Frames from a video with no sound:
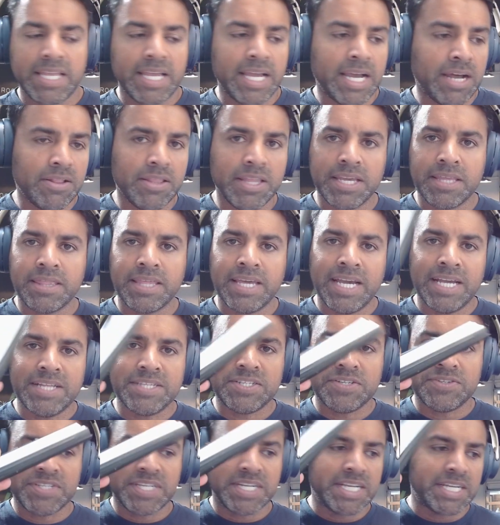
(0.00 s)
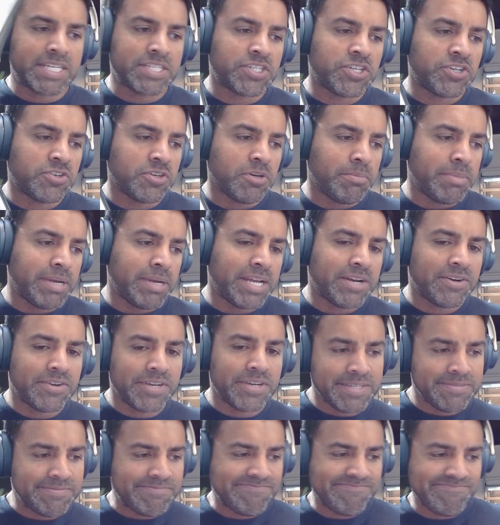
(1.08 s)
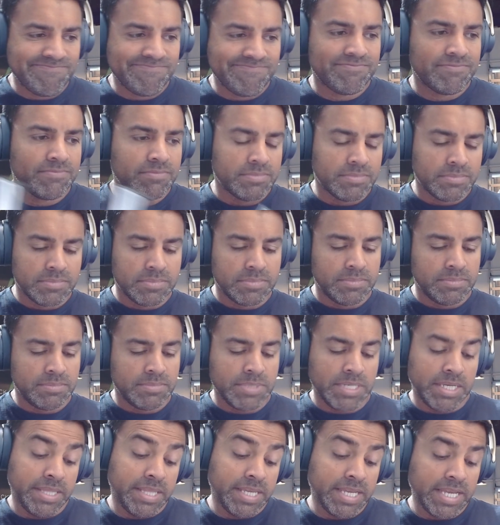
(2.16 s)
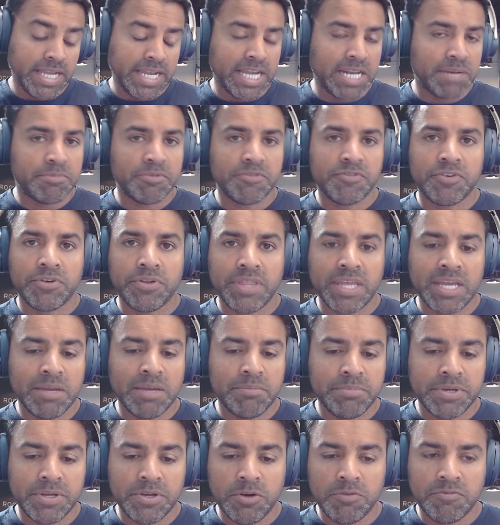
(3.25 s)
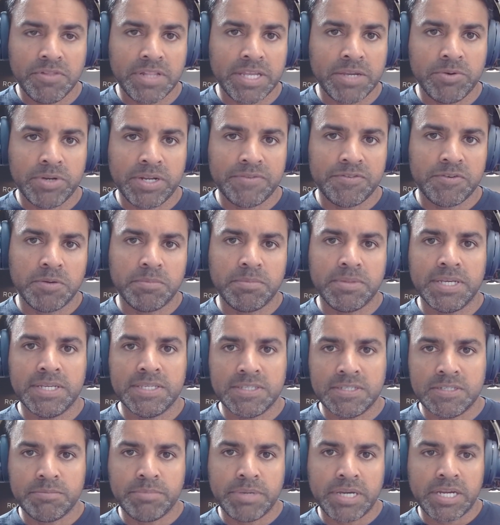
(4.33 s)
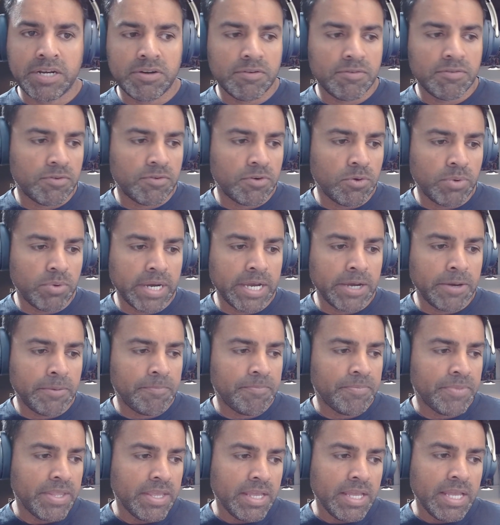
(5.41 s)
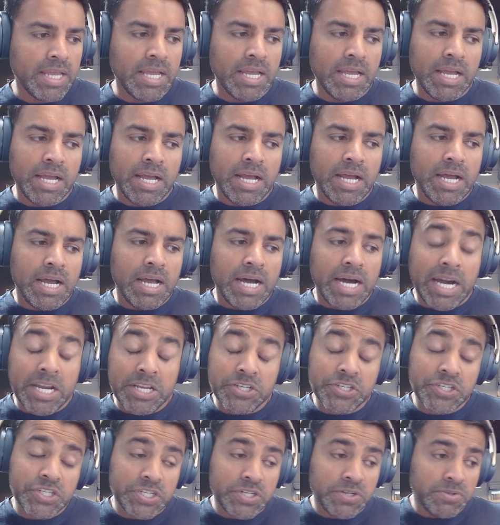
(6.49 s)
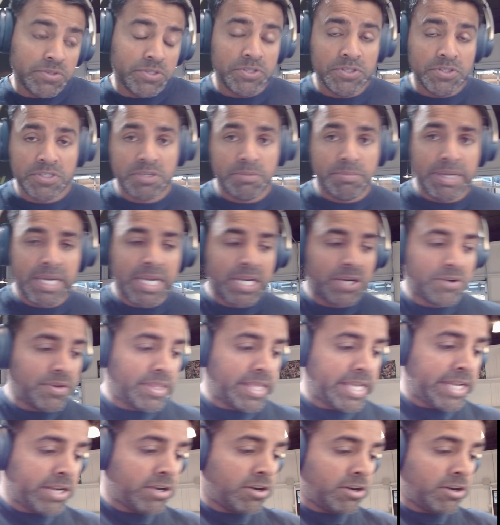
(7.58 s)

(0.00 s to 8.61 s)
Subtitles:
out like that, so it's an external battery. I think I kind of prefer that, but hopefully I won't have to replace this battery for a while. I usually don't use the battery that